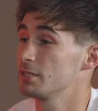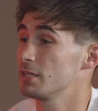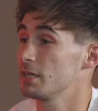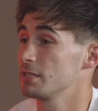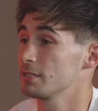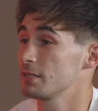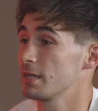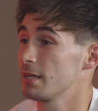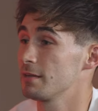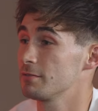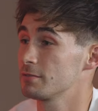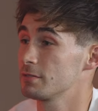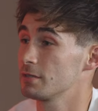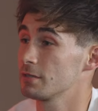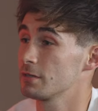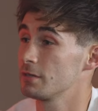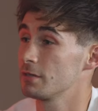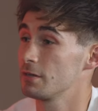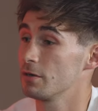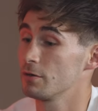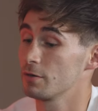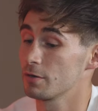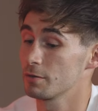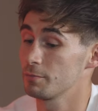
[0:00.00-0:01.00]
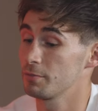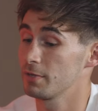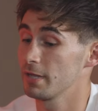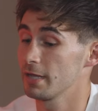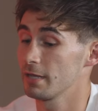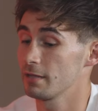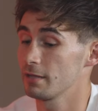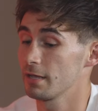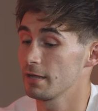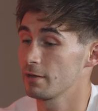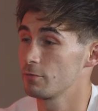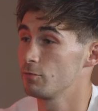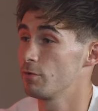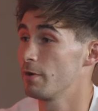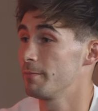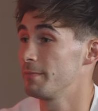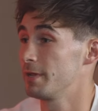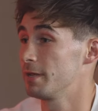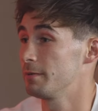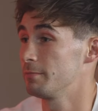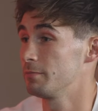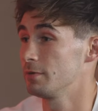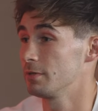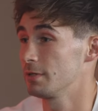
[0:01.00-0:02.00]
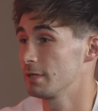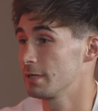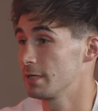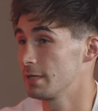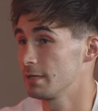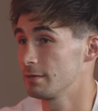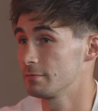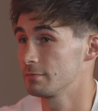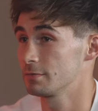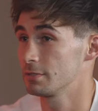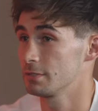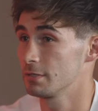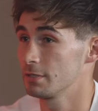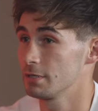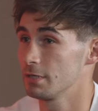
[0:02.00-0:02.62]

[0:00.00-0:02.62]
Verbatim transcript: chess games to going to play like one minute bullet games.